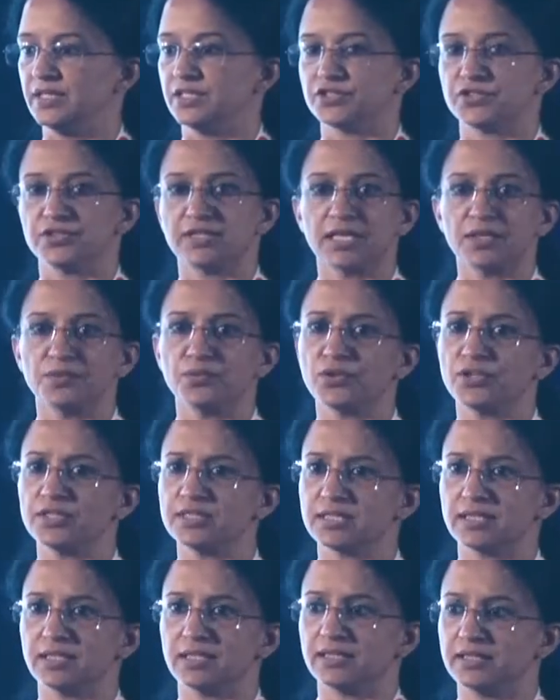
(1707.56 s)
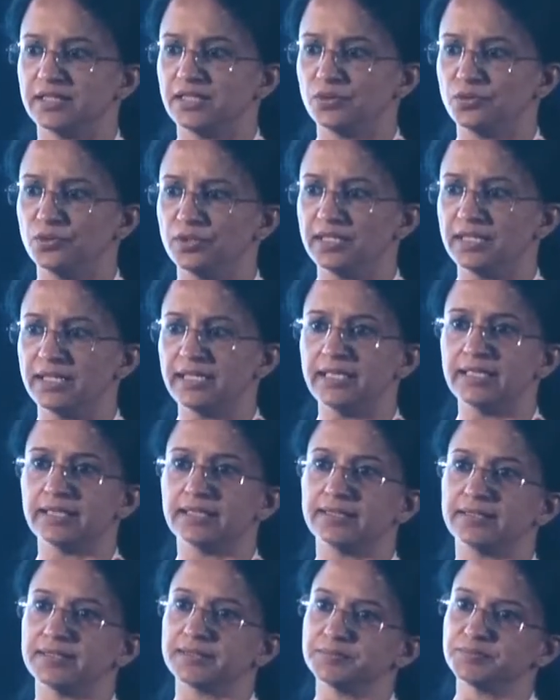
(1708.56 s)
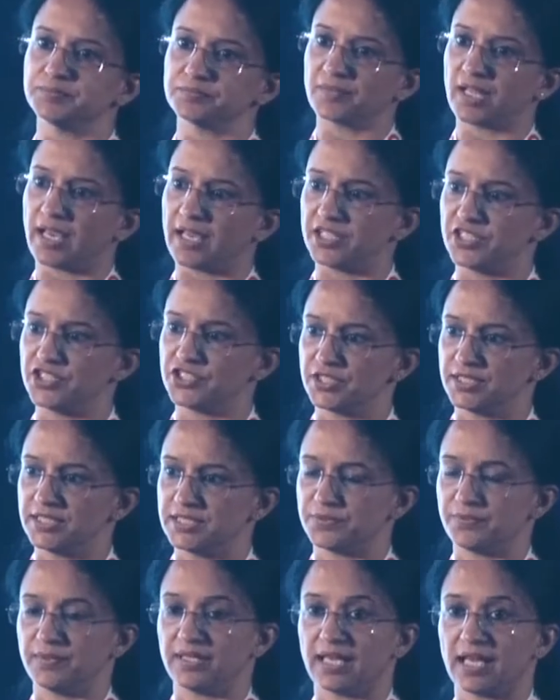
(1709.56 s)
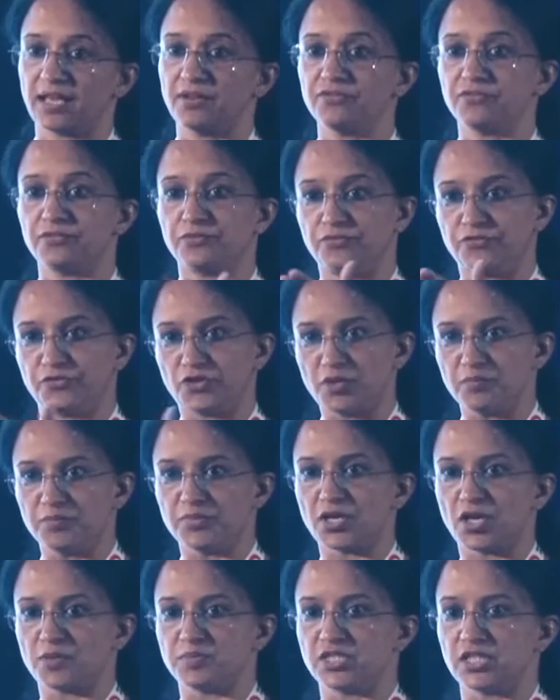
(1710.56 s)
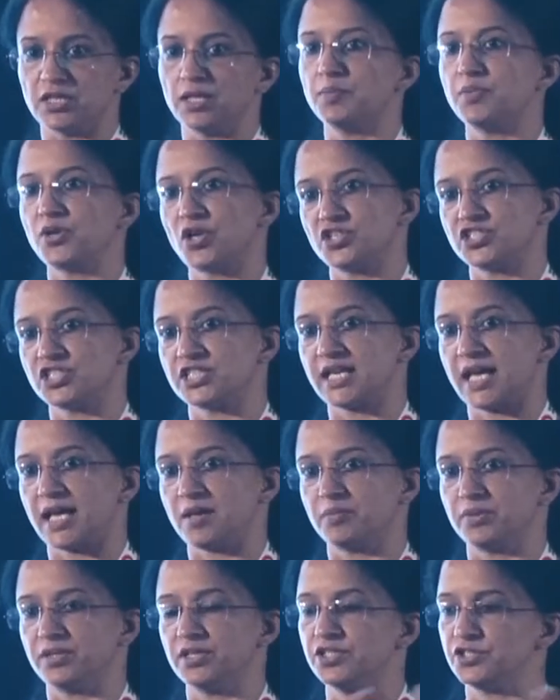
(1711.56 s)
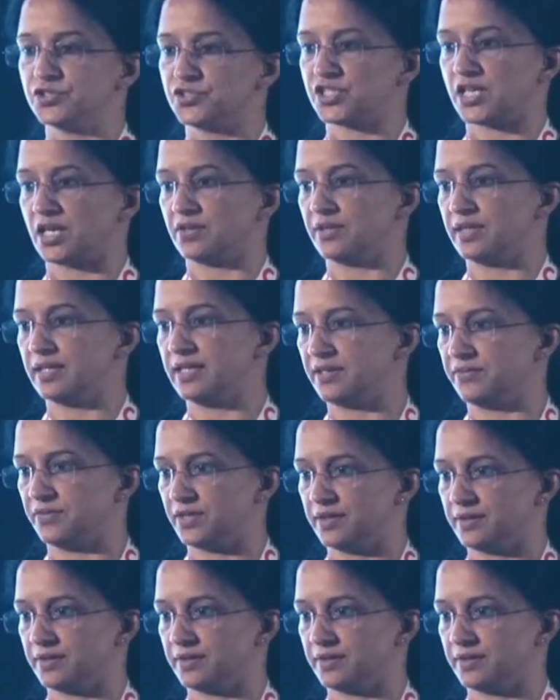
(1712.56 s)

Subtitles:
So that was the only additions we have from Project Amber to Java 11.